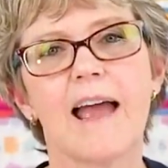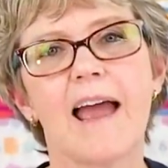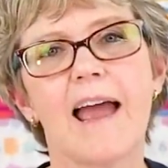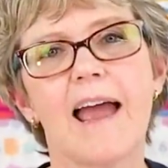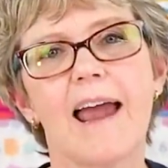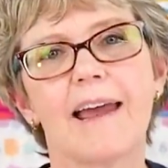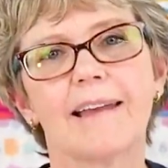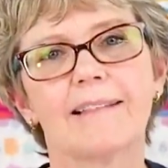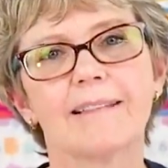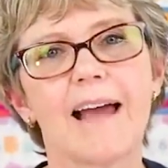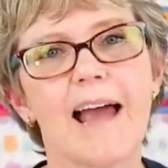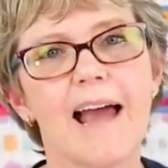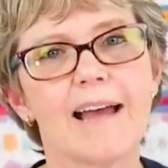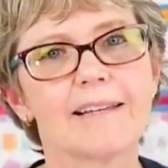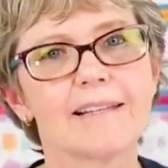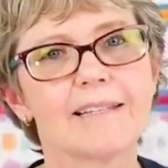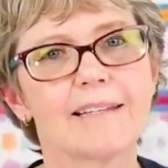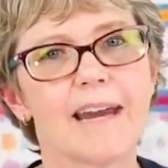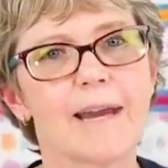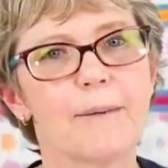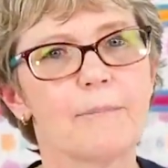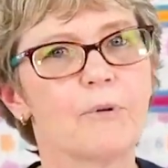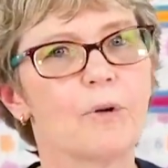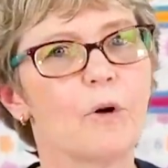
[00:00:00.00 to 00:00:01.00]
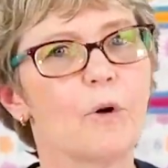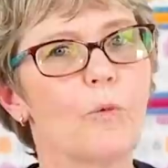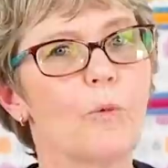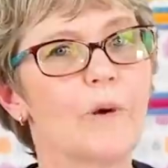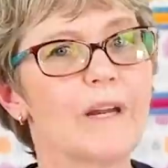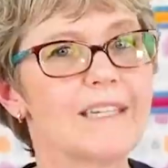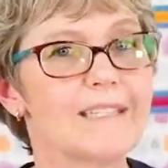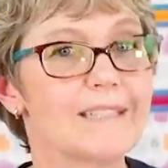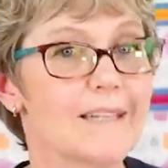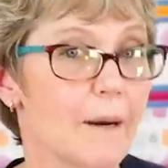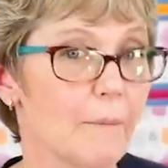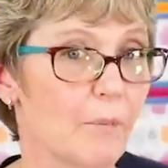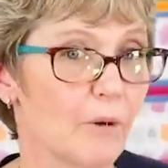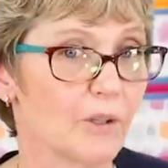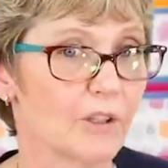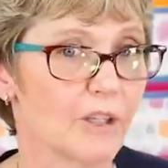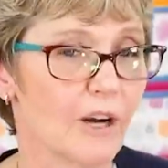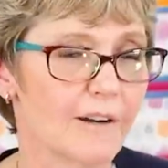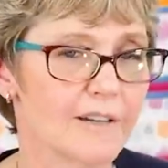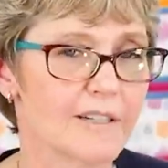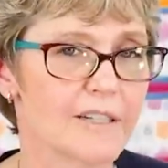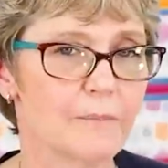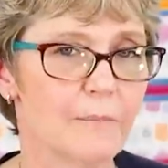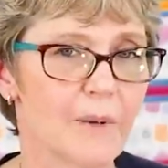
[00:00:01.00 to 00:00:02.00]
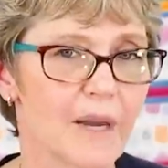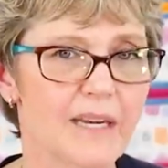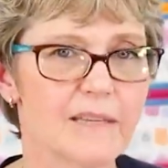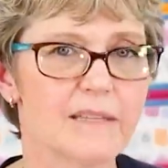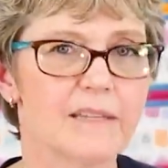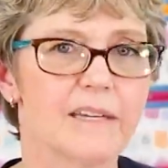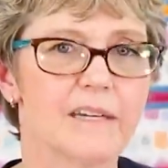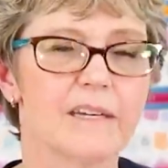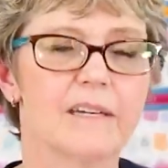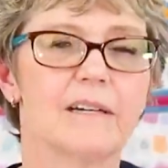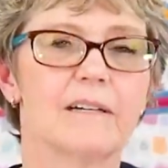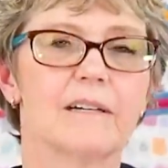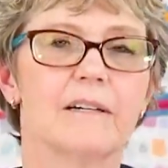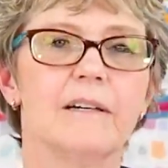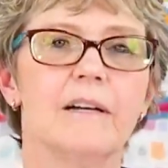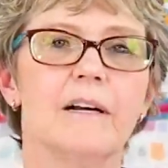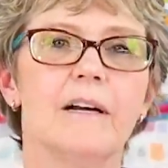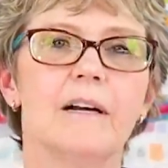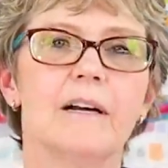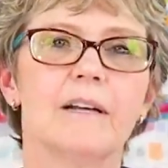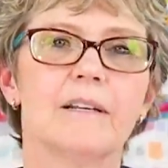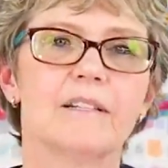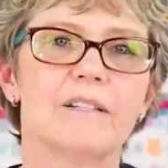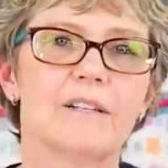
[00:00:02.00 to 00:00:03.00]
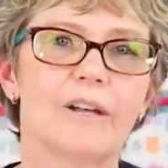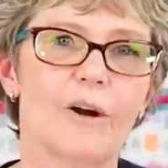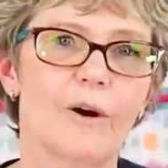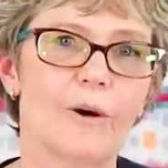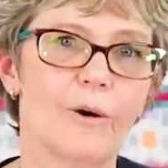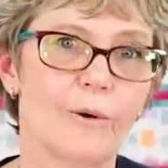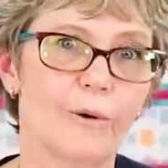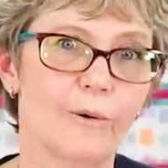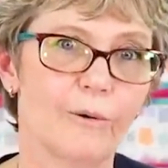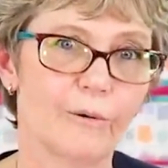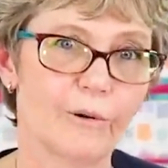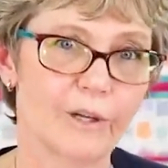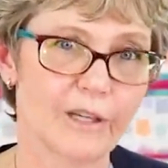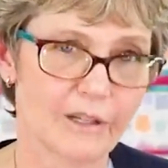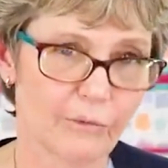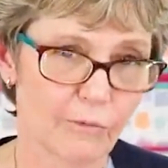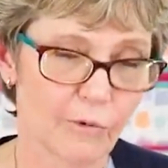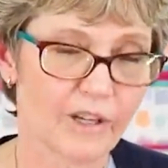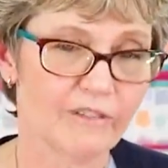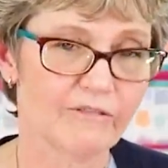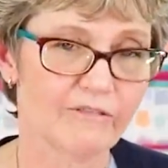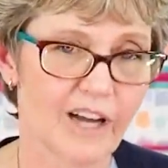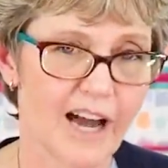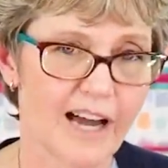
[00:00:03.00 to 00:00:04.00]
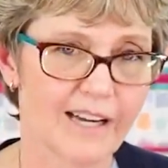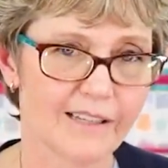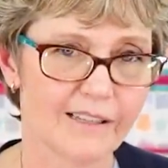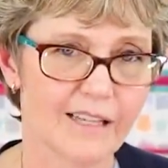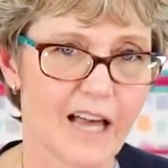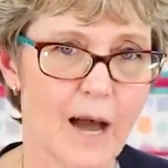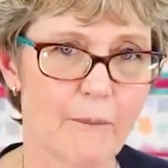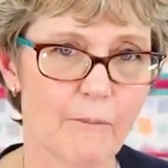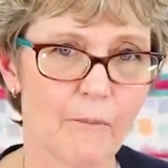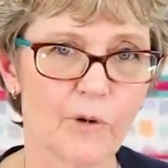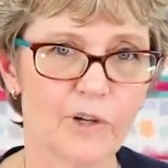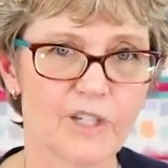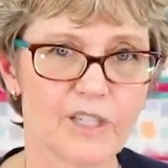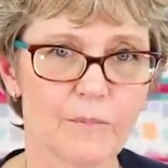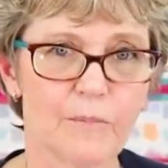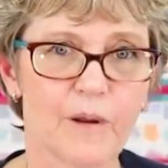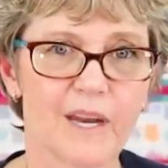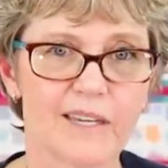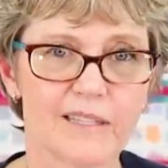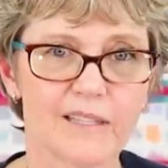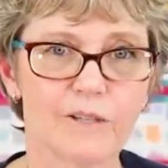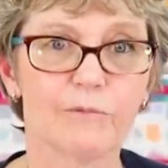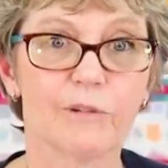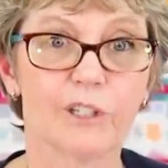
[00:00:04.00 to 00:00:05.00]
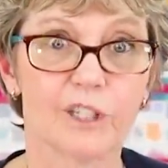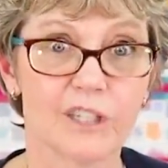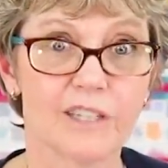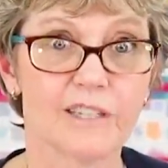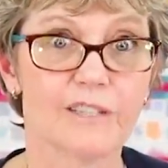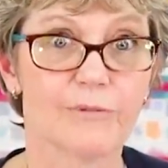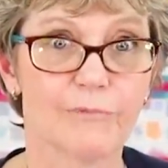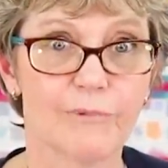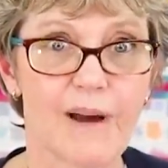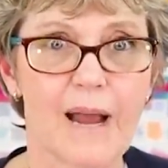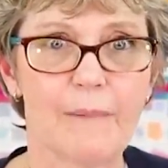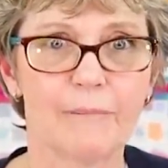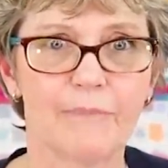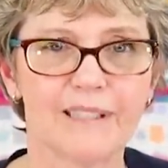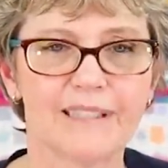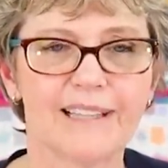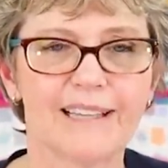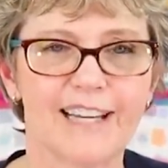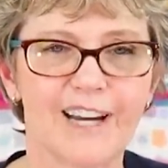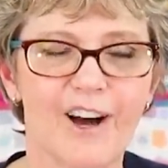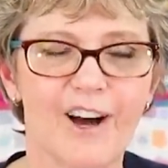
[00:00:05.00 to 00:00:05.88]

and last April, we doubled our space here, so we've got a lot more space, which is rapidly